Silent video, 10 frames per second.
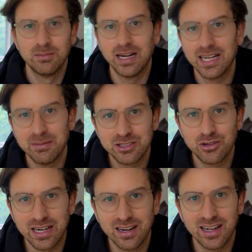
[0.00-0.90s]
My name is
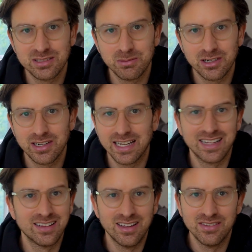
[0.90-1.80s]
Greg Eisenberg, and
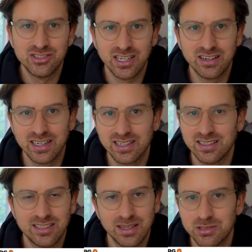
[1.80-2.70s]
I love
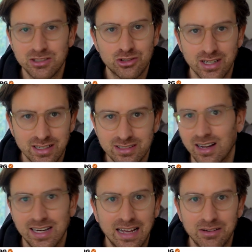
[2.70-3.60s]
sharing tips and tricks
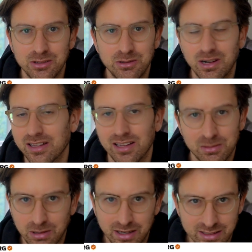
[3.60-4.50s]
on how to
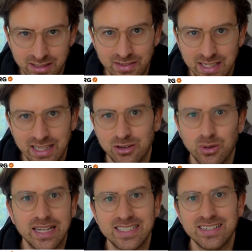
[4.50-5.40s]
unlock productivity and
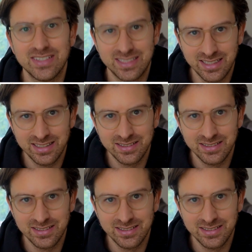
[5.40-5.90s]
creativity.